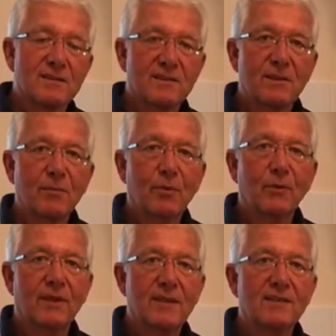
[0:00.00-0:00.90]

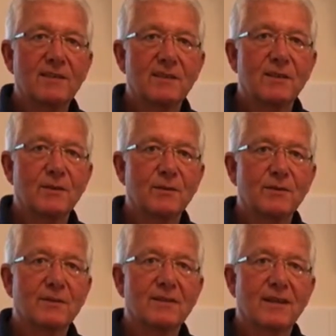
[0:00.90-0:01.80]
simple, easy to
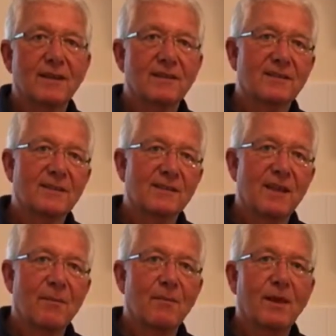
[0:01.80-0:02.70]
use
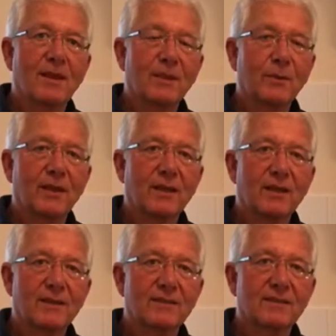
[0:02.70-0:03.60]
CCM liquid
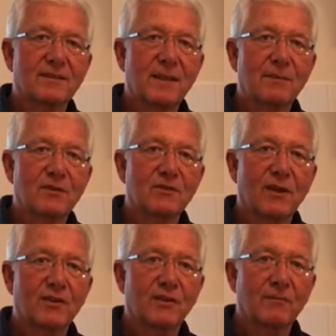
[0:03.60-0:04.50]
glass
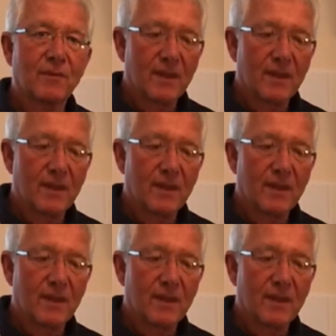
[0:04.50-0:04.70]
demonstration.